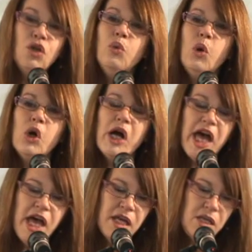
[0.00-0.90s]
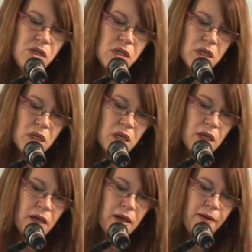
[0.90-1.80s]
You walk ahead,
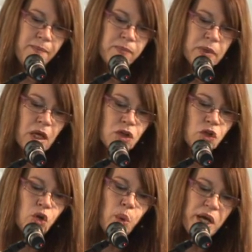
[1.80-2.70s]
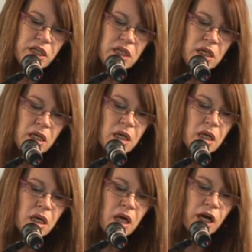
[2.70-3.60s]
and already
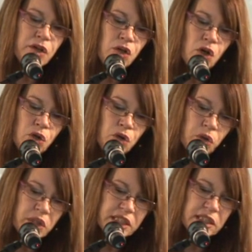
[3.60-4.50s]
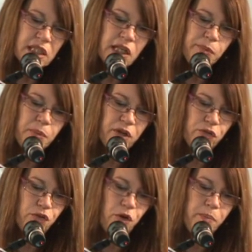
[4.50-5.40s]
I know you are slipping
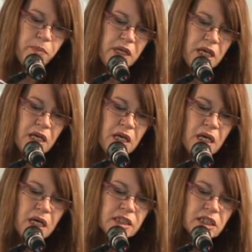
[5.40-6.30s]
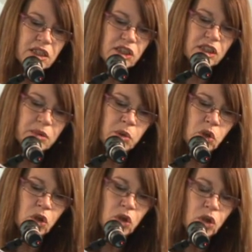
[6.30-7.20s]
from me, as this
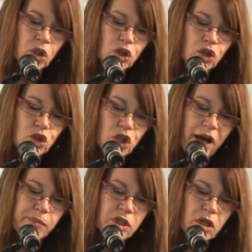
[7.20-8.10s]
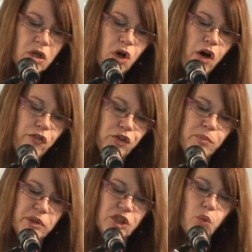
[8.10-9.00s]
small, trapped craft
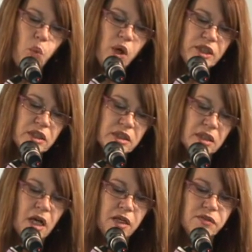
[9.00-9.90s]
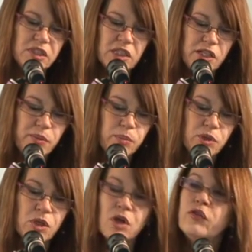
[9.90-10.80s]
must once have
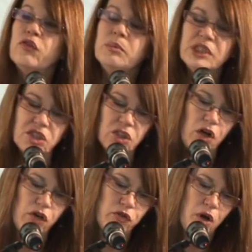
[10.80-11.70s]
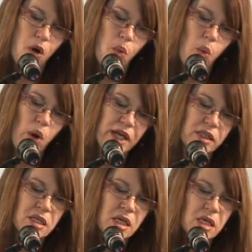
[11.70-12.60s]
slipped from a
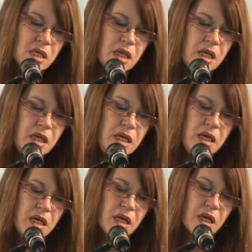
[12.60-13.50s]
surf-wet quay.